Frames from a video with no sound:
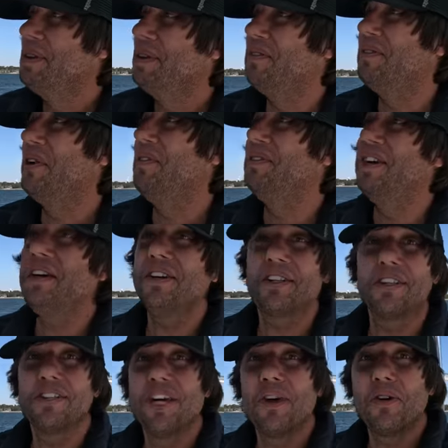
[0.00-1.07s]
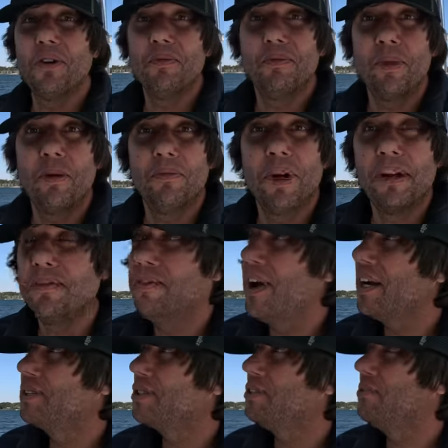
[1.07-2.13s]
the phone there, because not all boat
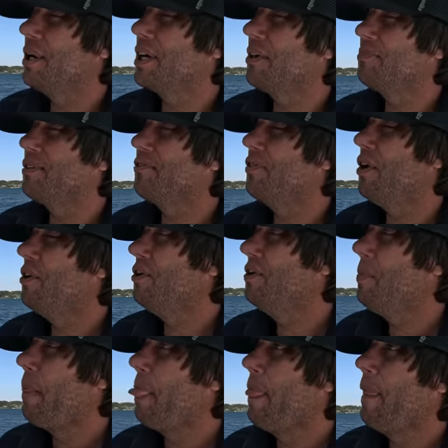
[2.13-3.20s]
manufacturers pick up the phone.